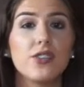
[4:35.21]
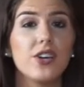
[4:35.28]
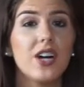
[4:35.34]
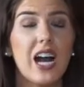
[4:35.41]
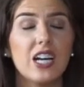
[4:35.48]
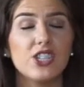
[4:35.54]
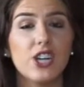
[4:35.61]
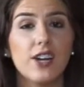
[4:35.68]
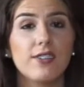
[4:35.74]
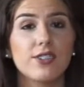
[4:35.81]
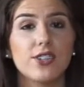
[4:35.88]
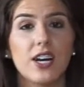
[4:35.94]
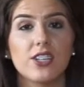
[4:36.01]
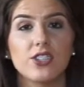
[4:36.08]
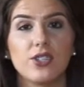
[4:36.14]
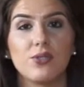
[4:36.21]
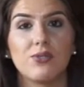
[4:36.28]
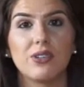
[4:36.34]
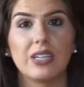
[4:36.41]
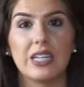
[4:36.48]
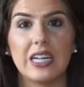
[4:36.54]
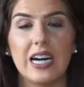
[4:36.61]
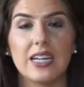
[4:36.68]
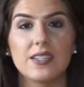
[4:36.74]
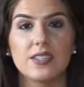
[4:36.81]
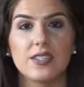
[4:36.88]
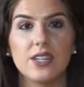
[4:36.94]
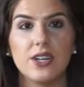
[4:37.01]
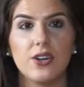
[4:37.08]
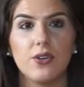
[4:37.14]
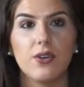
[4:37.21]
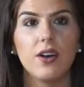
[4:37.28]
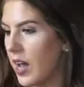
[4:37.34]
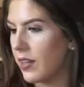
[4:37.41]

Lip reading: Their eyeshadows are actually really nice too.